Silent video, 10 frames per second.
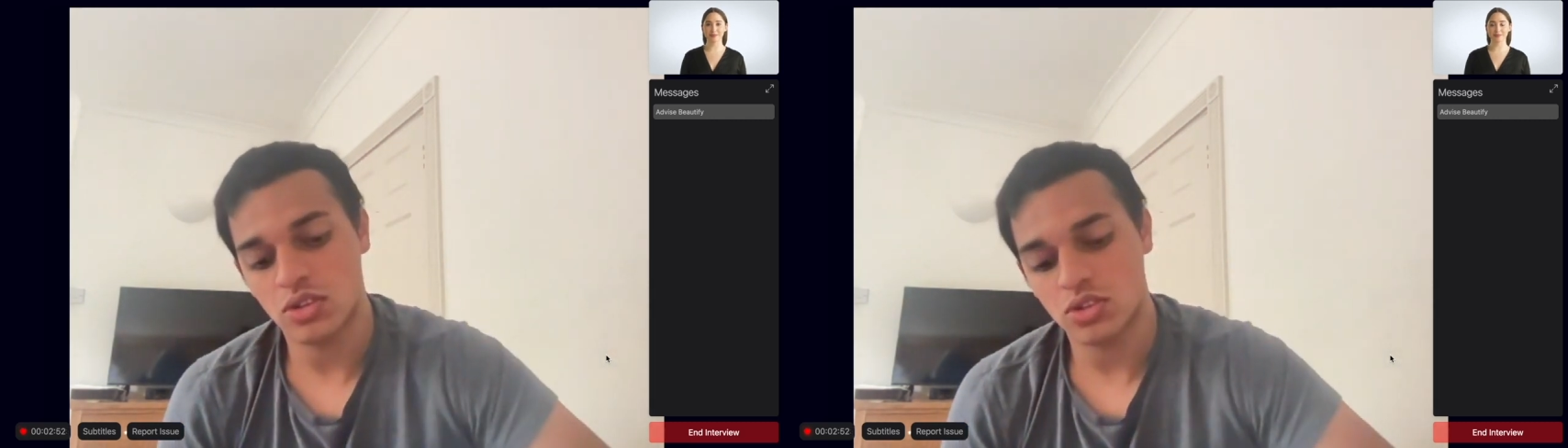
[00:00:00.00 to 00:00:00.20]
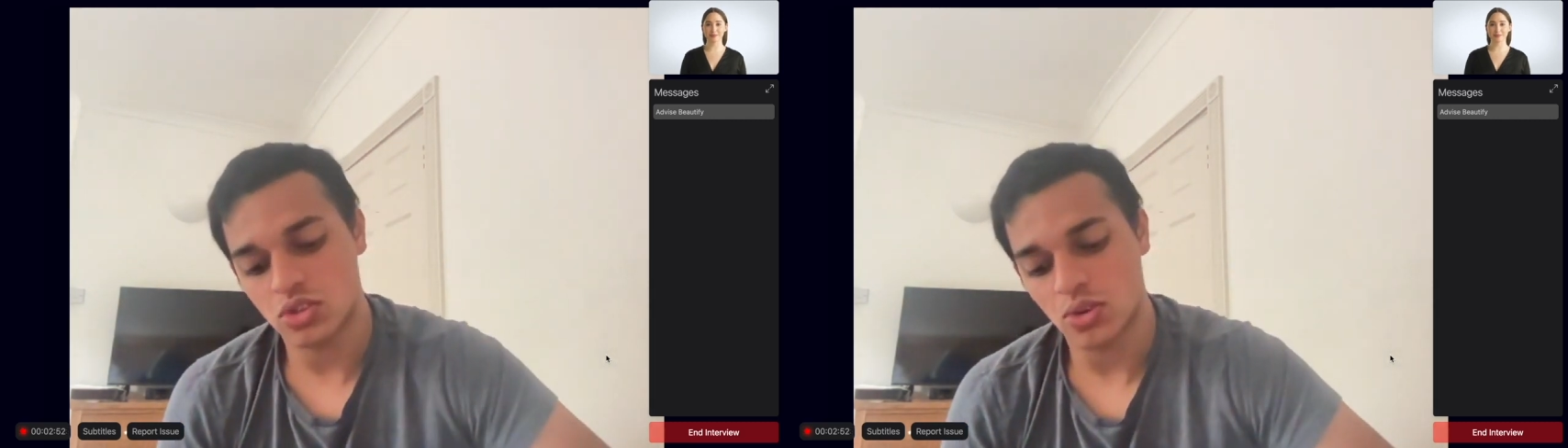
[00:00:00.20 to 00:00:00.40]

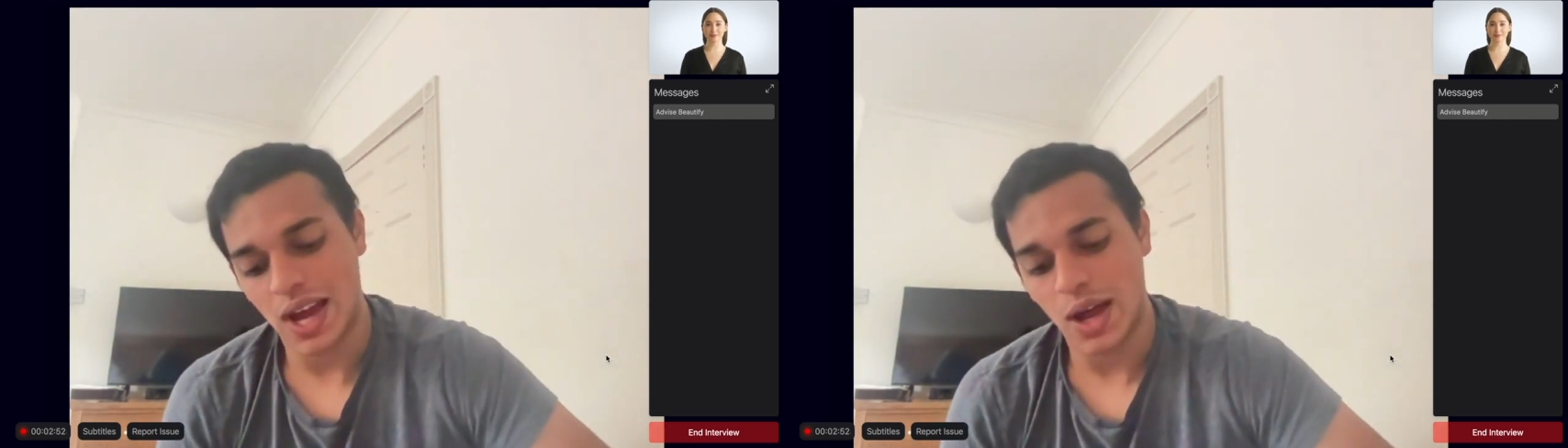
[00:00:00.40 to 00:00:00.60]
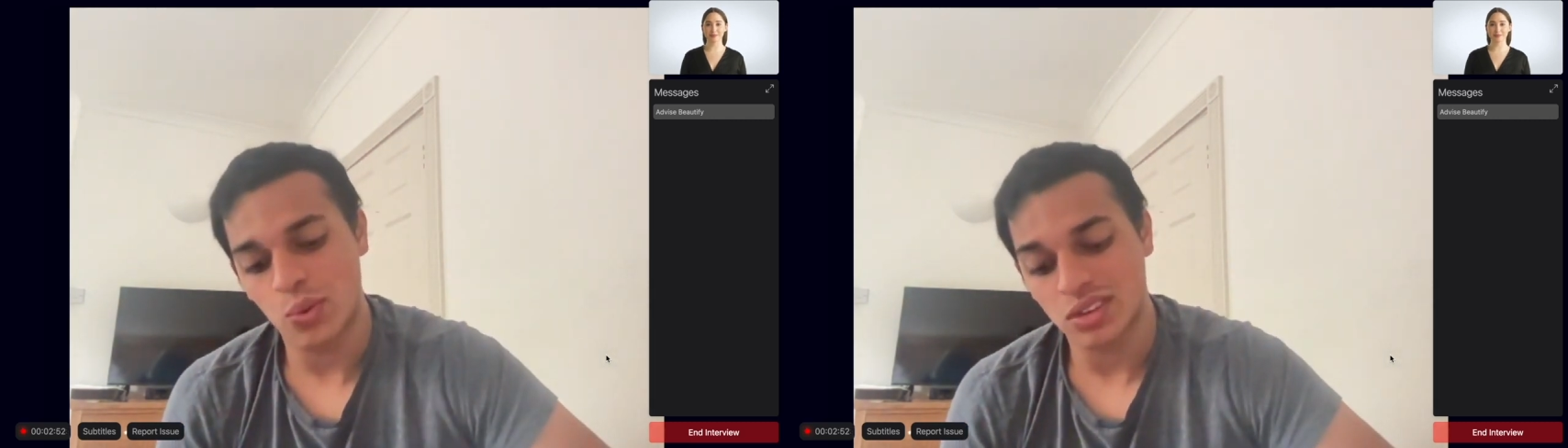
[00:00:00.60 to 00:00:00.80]
So,
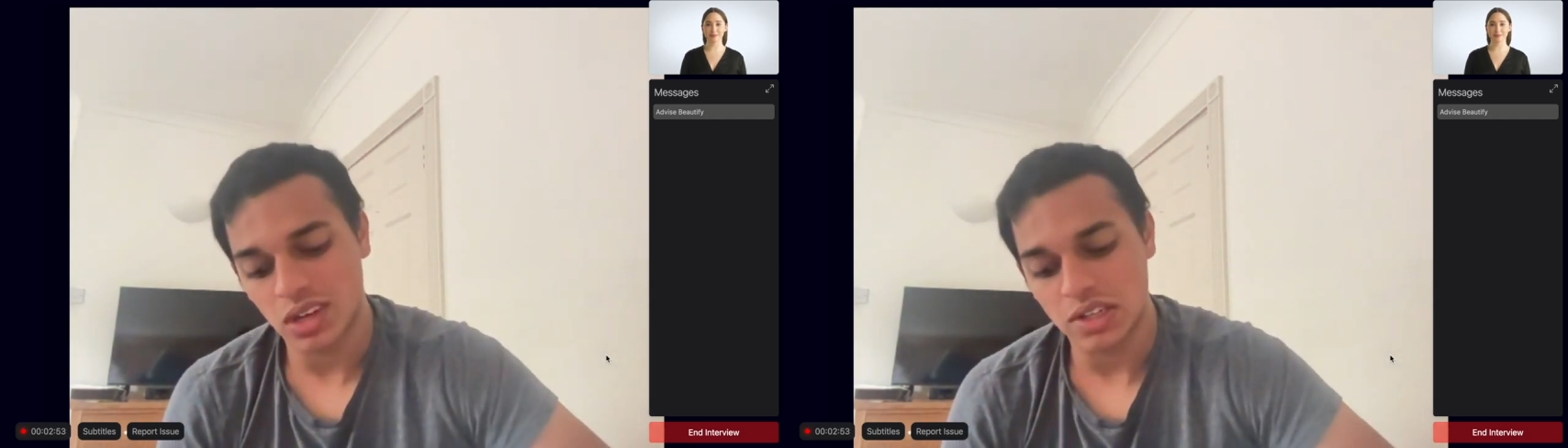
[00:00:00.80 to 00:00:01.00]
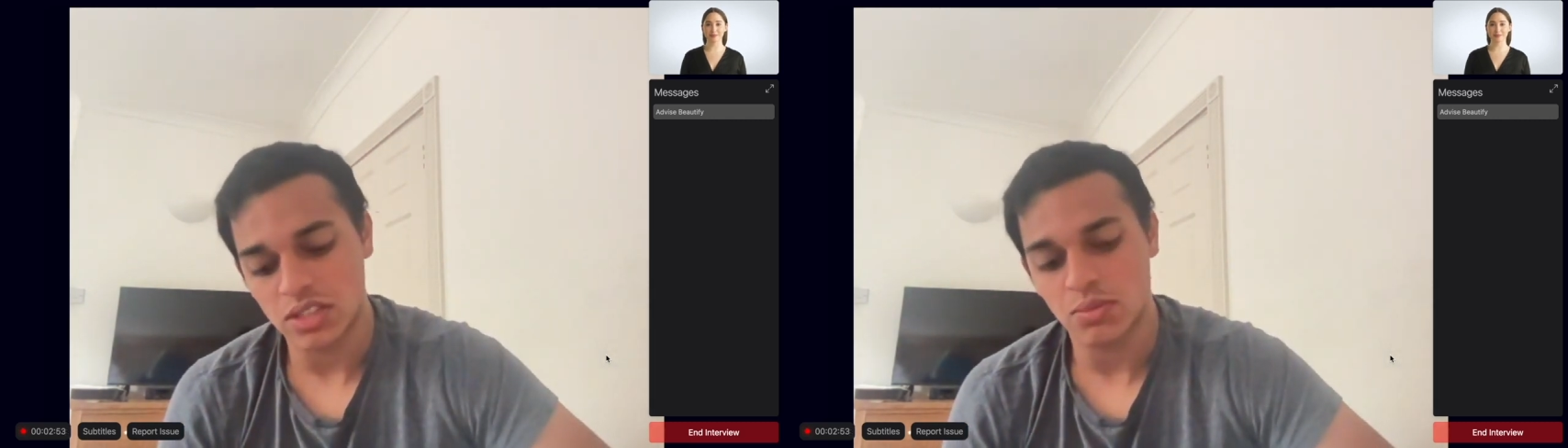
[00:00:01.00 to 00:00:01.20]
how would
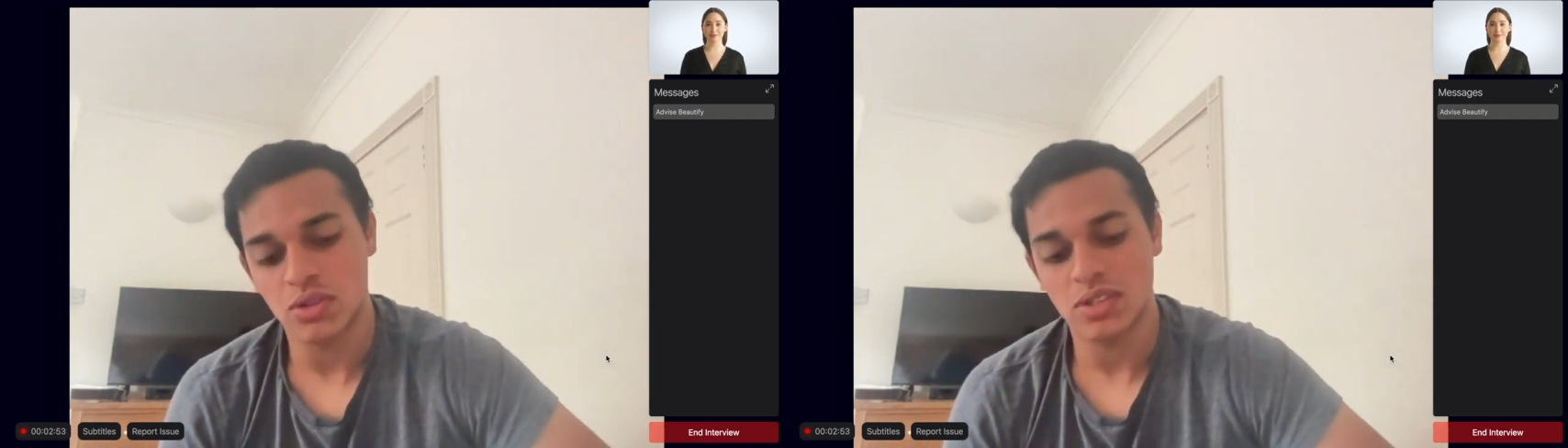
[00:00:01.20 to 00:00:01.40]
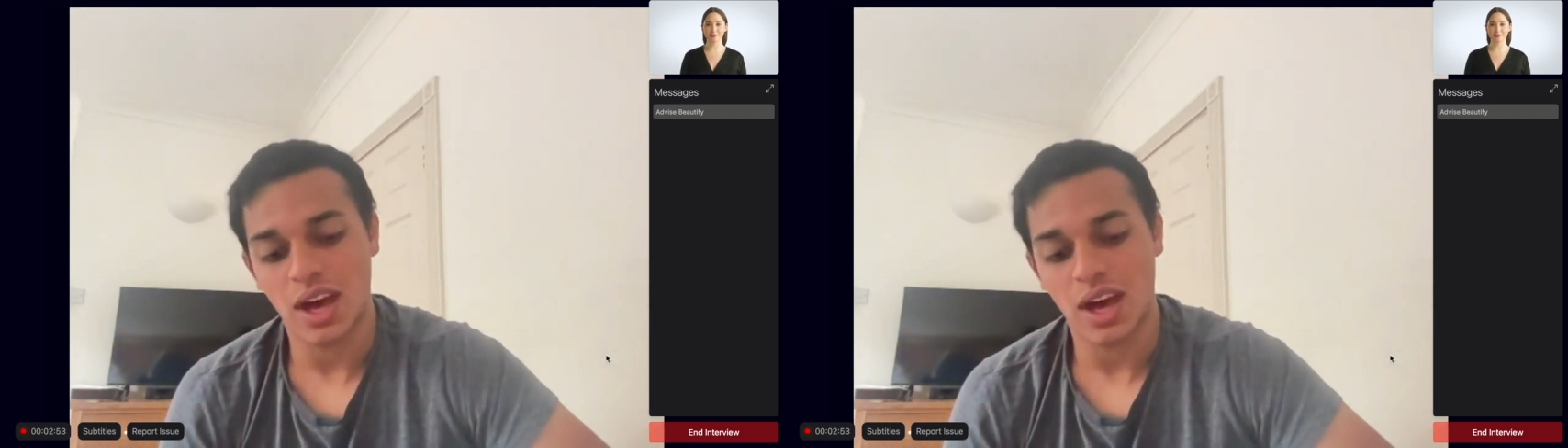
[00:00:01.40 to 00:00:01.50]
customers